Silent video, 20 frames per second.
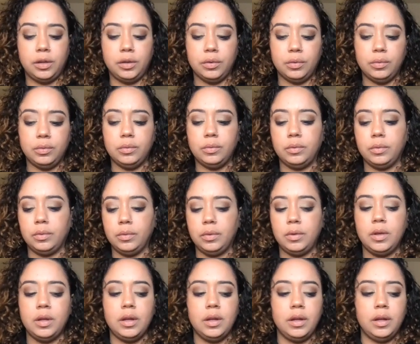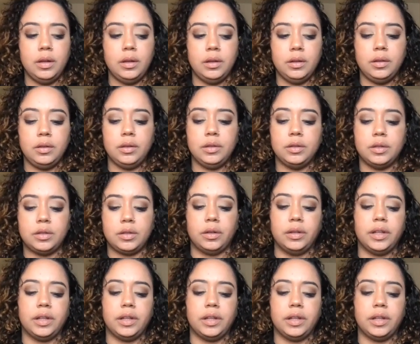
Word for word: you. So